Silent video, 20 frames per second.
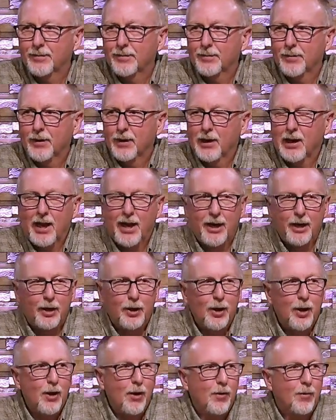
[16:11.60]
Let it
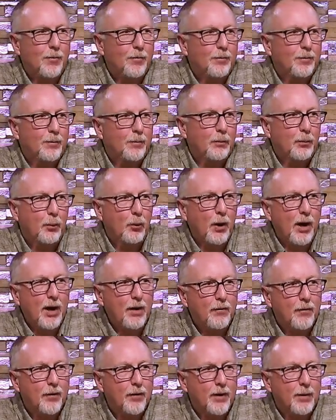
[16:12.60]
go. Pray
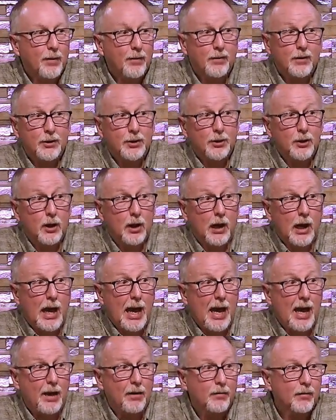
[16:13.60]
for them if they're still
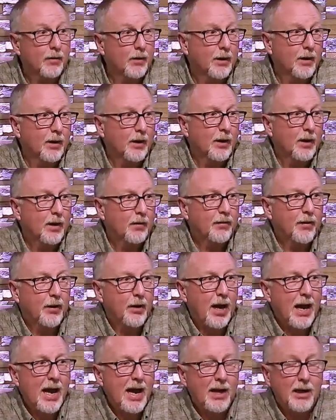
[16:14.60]
alive. If they're
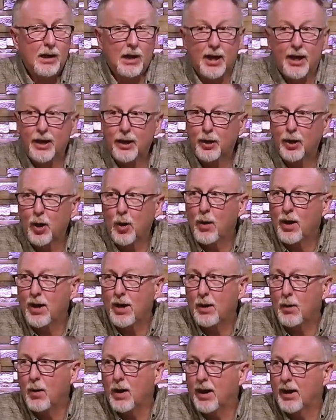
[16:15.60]
not, let it go
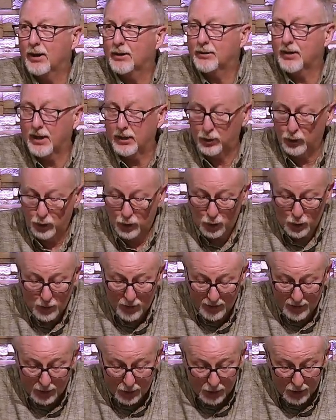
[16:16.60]
anyway. It's not doing you
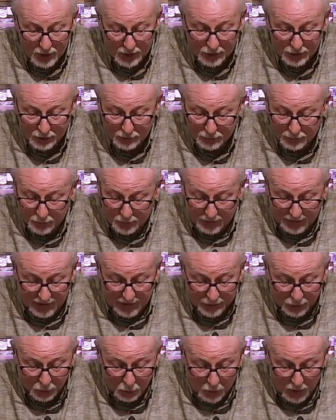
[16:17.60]
any good. It just
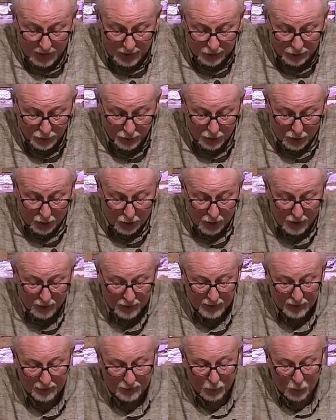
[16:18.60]
eats away at your heart
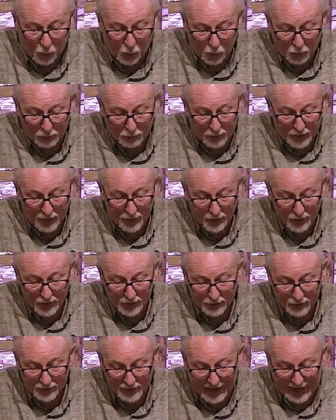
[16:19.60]
if you hold
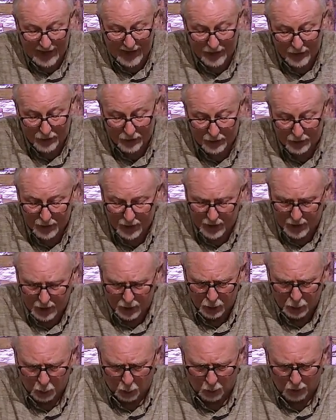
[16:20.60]
bitterness and anger
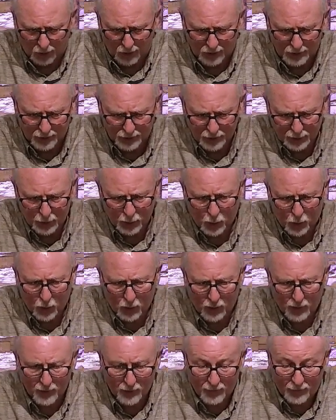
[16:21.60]
towards
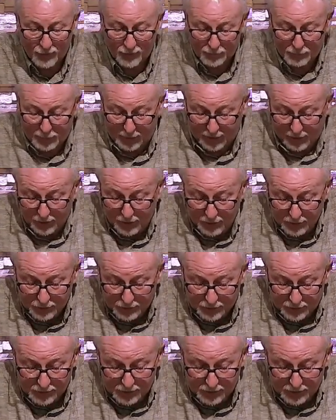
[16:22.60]
your parents.